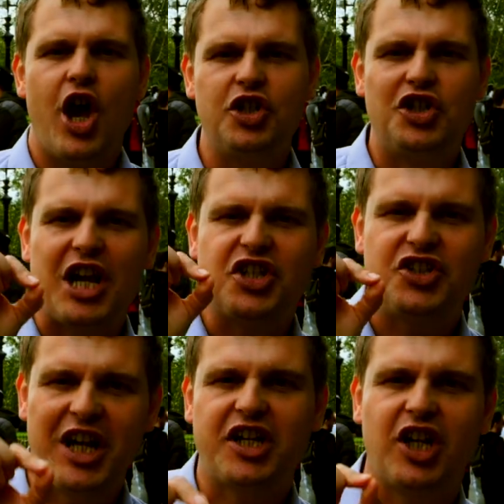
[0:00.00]
and
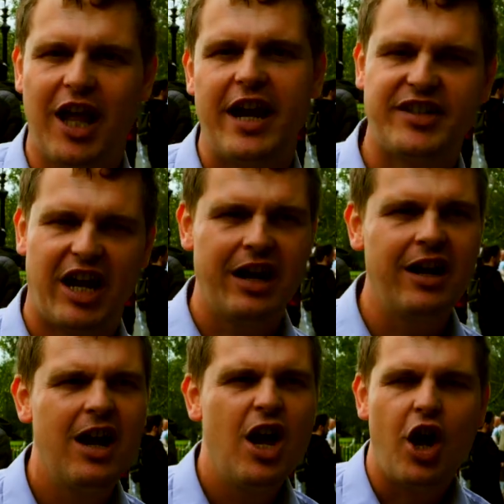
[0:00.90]
gesticulating
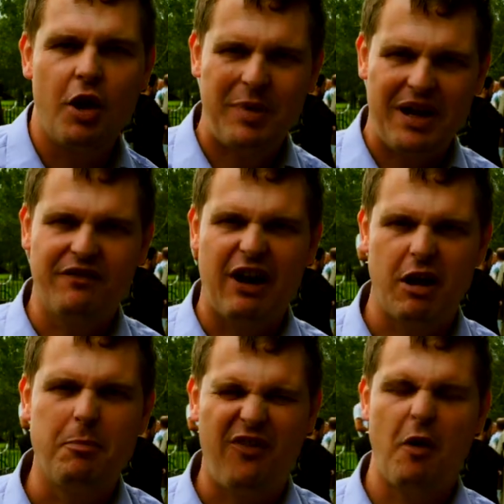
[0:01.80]
and being
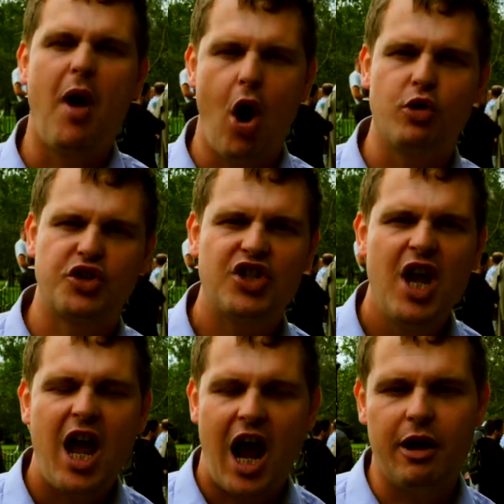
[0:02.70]
very verbose.
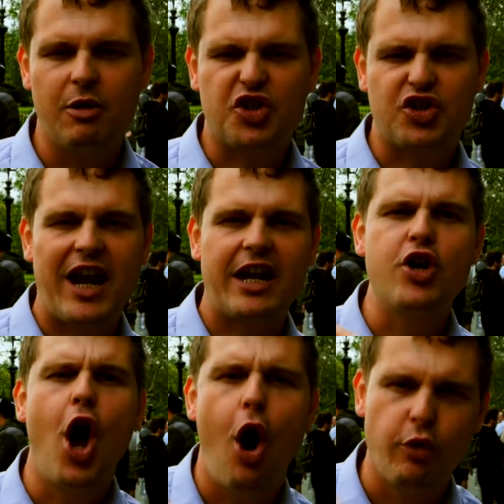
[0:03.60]
And he was saying,
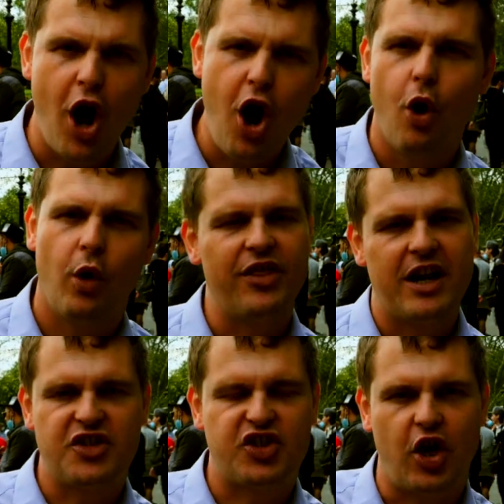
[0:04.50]
no, no, and
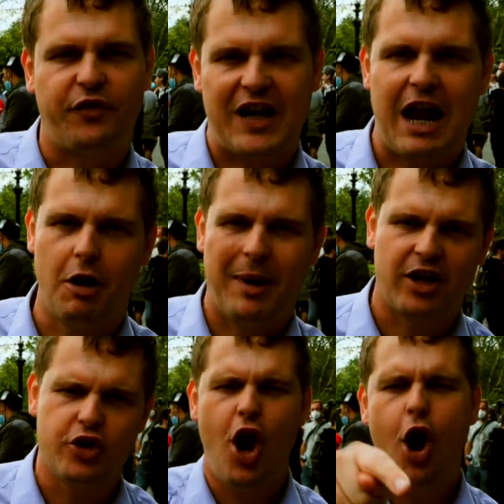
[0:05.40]
then stuff in Arabic,
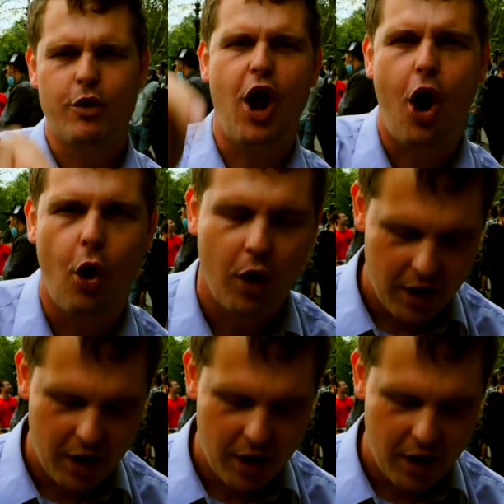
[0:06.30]
and no, no,